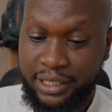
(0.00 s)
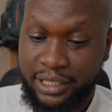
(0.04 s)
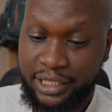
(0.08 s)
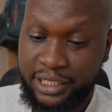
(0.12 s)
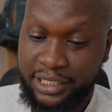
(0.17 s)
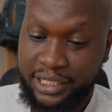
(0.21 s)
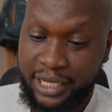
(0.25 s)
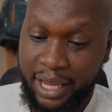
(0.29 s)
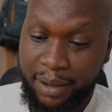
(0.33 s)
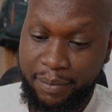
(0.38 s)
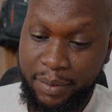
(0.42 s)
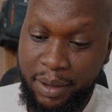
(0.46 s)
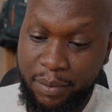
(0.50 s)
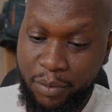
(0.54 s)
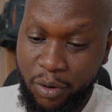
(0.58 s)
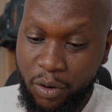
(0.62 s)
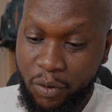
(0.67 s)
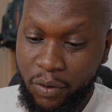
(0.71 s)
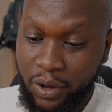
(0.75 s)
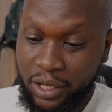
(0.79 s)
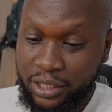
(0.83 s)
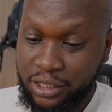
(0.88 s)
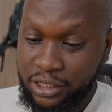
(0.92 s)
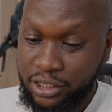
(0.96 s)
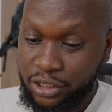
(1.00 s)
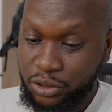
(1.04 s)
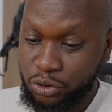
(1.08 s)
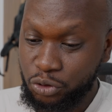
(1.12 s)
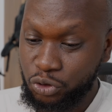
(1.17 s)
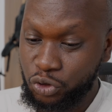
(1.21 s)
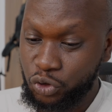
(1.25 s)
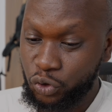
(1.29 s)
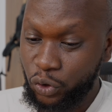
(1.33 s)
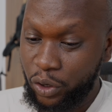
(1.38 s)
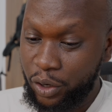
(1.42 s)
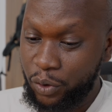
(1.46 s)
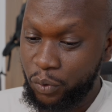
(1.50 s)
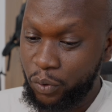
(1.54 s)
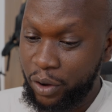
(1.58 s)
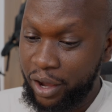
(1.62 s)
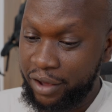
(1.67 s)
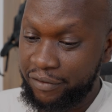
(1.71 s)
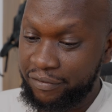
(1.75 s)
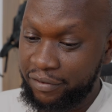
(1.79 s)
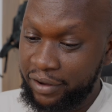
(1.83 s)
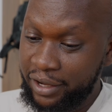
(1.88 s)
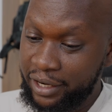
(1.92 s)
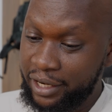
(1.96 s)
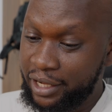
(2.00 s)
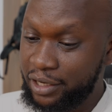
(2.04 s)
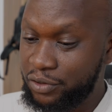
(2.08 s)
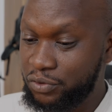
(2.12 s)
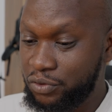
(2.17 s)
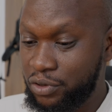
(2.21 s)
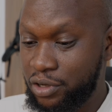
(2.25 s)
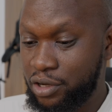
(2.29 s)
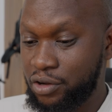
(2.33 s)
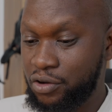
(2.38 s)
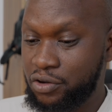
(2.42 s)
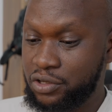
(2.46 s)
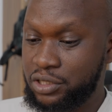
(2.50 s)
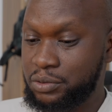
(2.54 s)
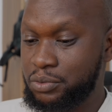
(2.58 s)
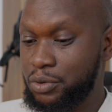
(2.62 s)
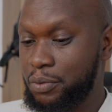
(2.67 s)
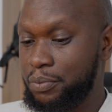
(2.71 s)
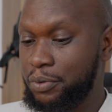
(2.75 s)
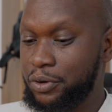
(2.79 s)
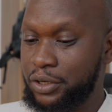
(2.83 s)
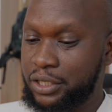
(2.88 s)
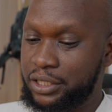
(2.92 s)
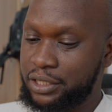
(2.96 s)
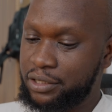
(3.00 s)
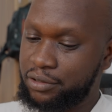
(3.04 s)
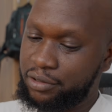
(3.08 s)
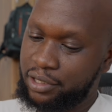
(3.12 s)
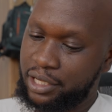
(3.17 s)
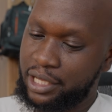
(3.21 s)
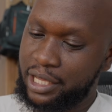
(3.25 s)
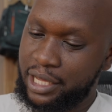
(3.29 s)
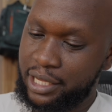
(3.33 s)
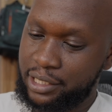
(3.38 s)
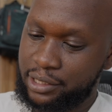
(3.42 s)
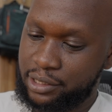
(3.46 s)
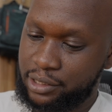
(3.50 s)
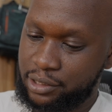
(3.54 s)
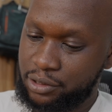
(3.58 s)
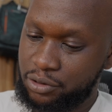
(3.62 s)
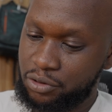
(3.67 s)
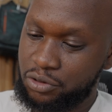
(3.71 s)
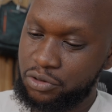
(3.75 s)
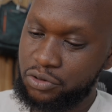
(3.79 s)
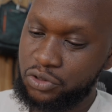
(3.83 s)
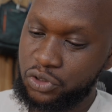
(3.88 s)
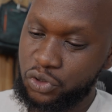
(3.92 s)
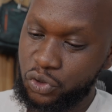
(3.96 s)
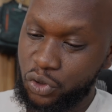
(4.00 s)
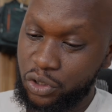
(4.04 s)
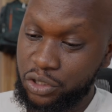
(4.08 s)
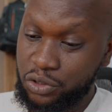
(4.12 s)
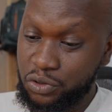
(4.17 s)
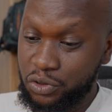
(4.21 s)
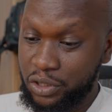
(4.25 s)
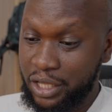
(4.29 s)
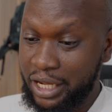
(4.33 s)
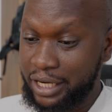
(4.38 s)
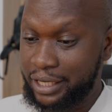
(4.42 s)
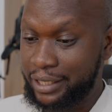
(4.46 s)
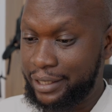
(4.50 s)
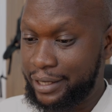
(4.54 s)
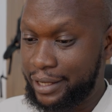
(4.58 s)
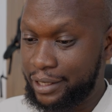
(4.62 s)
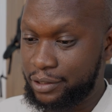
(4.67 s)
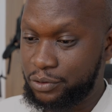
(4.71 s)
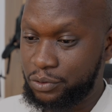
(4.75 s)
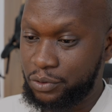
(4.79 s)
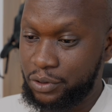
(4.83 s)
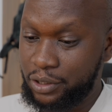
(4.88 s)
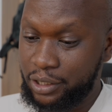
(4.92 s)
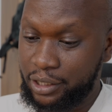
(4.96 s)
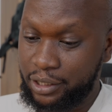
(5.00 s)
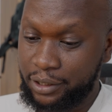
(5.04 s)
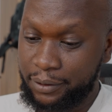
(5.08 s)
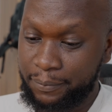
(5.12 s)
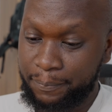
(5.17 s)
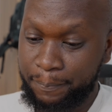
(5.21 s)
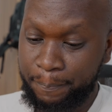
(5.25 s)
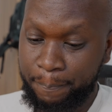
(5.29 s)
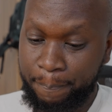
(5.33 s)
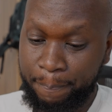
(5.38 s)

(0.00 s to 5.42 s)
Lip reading: DJI Muuo wants to join Wi-Fi network Osmo Pocket 3. Yes, so you join to that network.